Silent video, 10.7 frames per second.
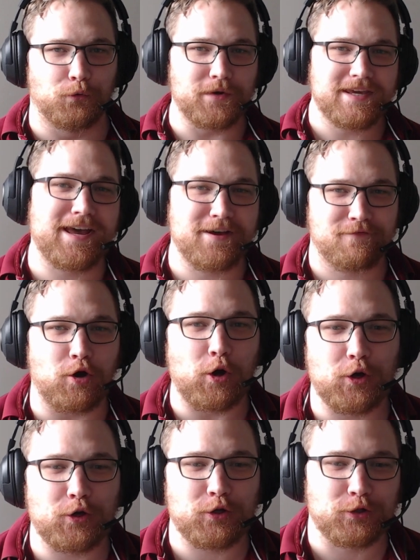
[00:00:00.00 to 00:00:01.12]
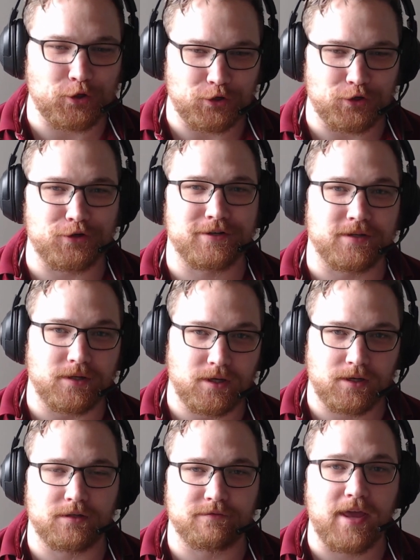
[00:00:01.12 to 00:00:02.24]
We have all heard
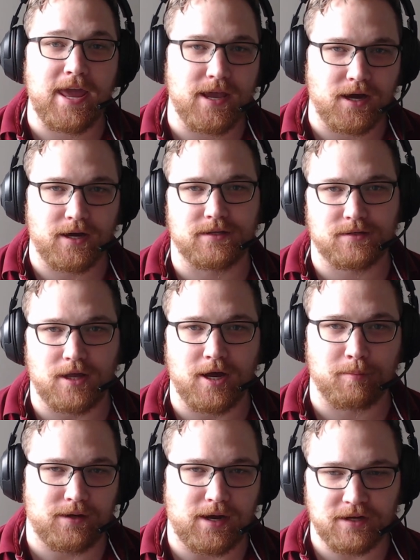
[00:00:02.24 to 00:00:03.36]
of AI slop.